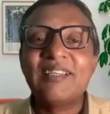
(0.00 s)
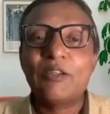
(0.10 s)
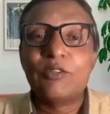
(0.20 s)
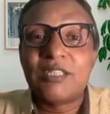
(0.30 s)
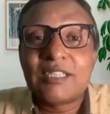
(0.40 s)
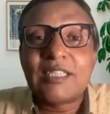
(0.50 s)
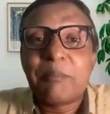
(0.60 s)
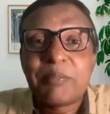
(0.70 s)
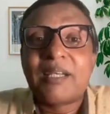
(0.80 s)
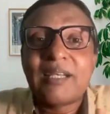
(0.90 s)
Now this is
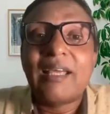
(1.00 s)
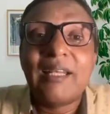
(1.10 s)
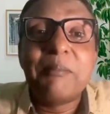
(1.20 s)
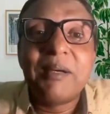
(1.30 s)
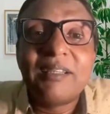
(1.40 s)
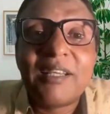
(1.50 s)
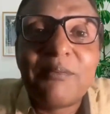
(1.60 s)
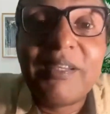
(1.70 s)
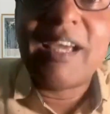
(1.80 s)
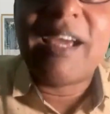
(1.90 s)
a big dilemma that
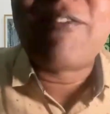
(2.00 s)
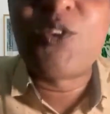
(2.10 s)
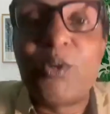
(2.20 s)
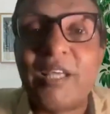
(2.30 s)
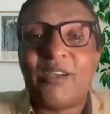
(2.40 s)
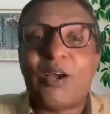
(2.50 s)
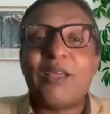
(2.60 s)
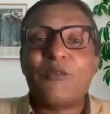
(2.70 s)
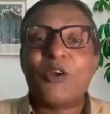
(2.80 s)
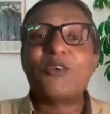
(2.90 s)
we have today.
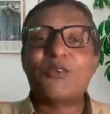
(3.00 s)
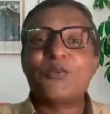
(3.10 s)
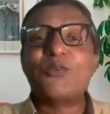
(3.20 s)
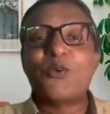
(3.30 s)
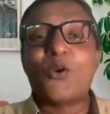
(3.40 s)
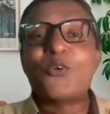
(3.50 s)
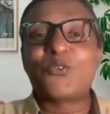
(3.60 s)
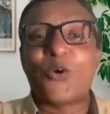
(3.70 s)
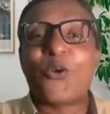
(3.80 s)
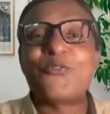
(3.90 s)
I want
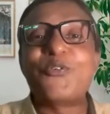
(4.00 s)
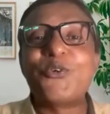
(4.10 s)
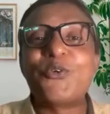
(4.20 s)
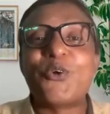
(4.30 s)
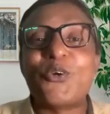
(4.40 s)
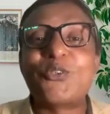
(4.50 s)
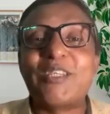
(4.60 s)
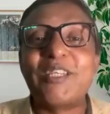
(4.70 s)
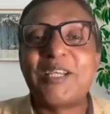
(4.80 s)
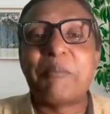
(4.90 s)
all of you to also
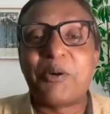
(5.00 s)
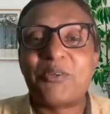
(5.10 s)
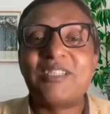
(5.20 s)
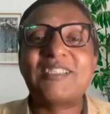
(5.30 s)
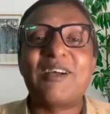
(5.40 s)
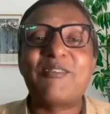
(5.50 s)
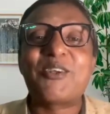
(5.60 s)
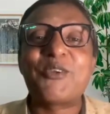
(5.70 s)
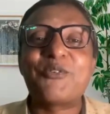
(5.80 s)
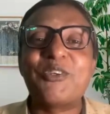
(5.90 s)
think about this
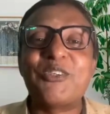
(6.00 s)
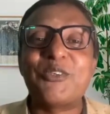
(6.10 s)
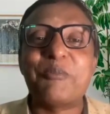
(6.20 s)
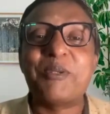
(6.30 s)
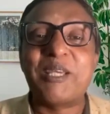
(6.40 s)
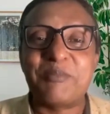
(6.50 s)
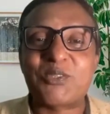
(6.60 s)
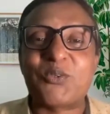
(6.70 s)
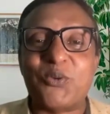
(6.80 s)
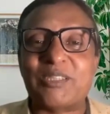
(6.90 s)
after you finish your
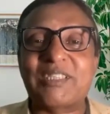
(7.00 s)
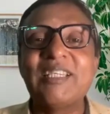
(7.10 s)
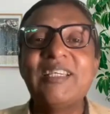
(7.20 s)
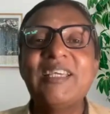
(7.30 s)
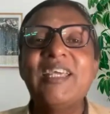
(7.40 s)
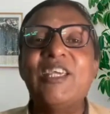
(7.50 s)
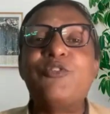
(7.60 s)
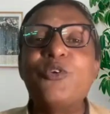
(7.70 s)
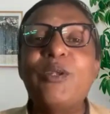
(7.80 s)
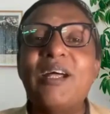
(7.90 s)
BMS course.
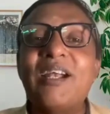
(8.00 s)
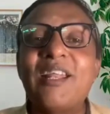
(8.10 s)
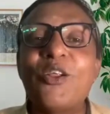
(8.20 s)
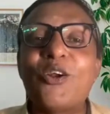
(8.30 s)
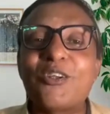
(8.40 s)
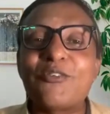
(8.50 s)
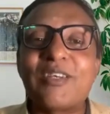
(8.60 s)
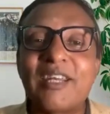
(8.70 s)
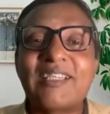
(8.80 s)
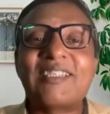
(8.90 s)
If you learn a lot of
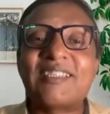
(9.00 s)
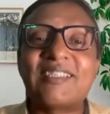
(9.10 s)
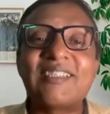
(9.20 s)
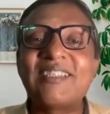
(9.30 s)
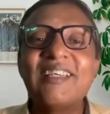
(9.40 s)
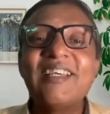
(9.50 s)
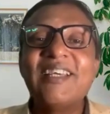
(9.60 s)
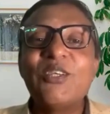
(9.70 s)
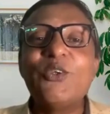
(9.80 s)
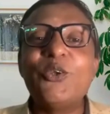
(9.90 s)
tricks,
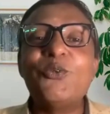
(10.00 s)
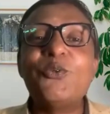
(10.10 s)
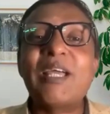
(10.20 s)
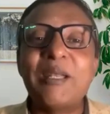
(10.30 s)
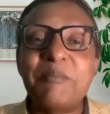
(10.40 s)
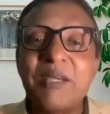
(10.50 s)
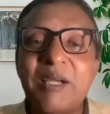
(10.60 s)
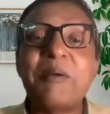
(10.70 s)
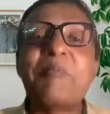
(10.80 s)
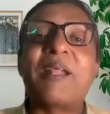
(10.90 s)
you can
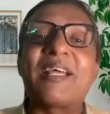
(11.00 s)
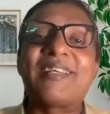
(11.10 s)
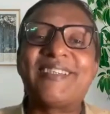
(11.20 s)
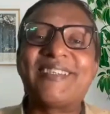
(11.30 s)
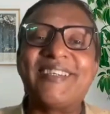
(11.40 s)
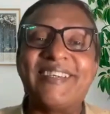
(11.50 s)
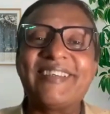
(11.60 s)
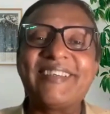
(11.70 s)
become a practitioner.